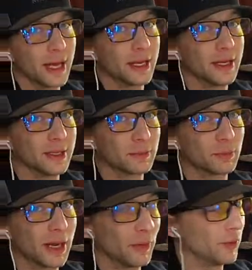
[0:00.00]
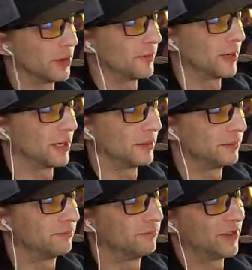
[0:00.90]
That is probably one of my
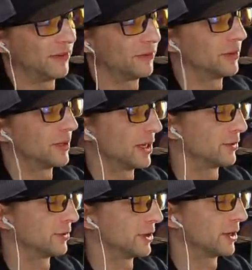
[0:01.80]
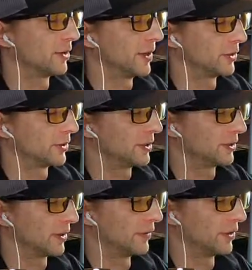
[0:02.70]
favorite dinosaur
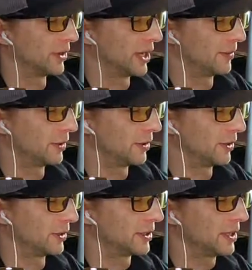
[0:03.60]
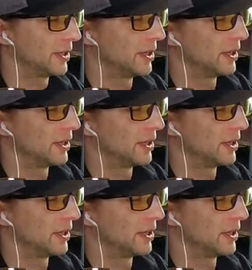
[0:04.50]
documentaries of all time, in all honesty.